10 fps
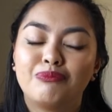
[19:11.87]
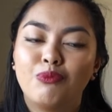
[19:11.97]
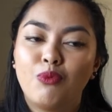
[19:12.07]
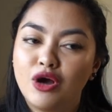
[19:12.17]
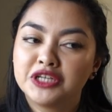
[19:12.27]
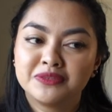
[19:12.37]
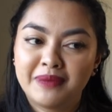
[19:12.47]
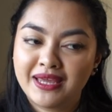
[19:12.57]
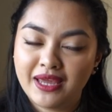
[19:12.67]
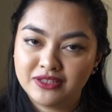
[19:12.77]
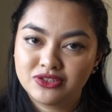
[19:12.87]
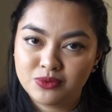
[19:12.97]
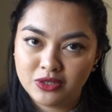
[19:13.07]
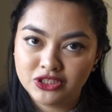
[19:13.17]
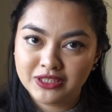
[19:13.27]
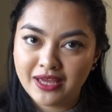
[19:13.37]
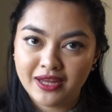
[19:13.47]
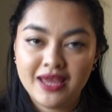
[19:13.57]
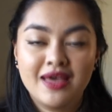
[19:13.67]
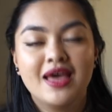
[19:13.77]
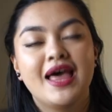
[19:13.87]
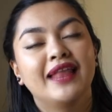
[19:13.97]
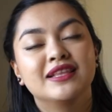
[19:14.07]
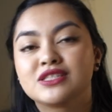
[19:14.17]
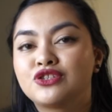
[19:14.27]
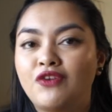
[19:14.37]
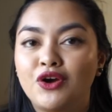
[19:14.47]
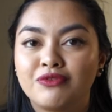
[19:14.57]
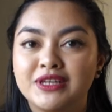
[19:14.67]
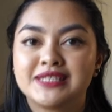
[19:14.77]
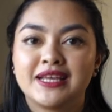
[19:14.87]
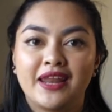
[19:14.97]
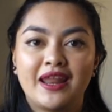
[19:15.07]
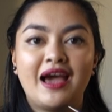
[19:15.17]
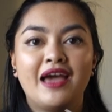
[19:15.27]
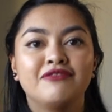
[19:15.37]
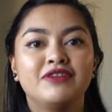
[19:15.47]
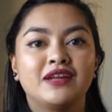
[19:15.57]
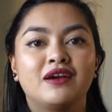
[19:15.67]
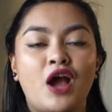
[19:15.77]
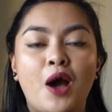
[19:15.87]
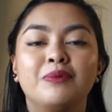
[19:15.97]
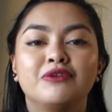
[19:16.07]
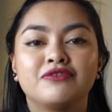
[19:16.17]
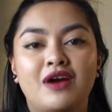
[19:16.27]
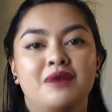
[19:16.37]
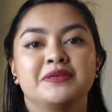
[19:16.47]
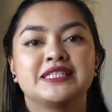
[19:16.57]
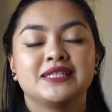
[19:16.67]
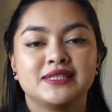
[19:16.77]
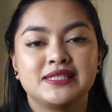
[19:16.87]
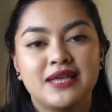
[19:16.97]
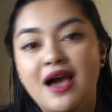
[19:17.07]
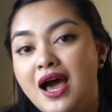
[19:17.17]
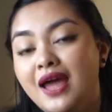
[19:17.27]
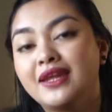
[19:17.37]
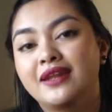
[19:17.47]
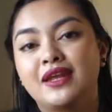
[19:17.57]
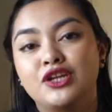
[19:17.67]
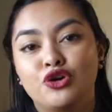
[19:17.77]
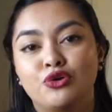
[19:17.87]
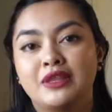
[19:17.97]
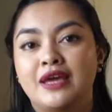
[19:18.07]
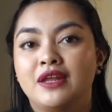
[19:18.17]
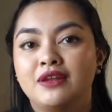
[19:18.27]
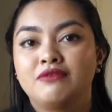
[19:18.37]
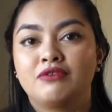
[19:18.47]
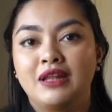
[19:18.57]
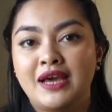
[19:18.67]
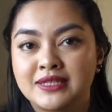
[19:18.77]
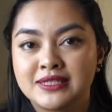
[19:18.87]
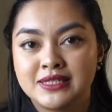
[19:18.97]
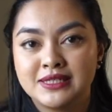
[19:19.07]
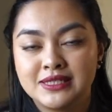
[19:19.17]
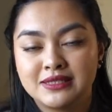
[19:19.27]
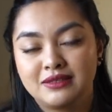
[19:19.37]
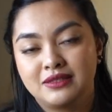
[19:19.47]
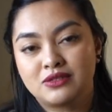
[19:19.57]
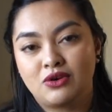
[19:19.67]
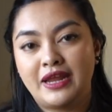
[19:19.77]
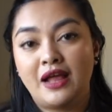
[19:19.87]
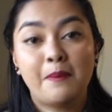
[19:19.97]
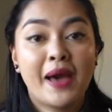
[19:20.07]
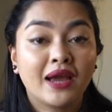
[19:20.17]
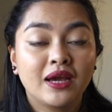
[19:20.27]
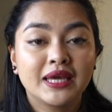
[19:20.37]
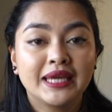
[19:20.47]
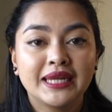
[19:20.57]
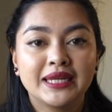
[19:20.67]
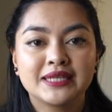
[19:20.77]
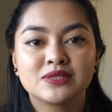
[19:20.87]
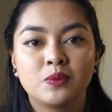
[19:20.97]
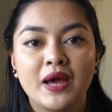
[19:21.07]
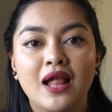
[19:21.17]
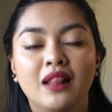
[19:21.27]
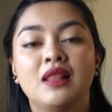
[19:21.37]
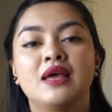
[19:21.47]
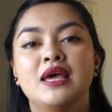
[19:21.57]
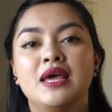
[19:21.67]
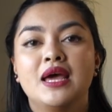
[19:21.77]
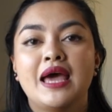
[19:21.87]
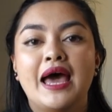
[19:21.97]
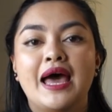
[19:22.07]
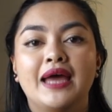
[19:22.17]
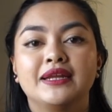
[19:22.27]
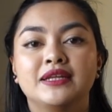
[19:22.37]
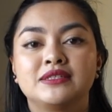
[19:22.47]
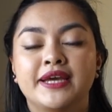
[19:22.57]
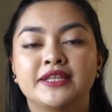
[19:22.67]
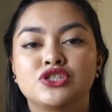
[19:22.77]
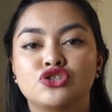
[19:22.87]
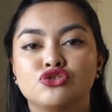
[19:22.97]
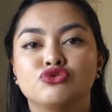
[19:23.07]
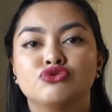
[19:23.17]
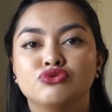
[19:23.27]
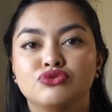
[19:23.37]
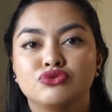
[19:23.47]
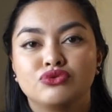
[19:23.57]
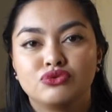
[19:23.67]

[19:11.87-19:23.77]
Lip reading: wash my gauge swatch again. And this is for a reason. I've knit a couple of garments in this yarn and I know that it relaxes. It's got alpaca in it as well. And it tends to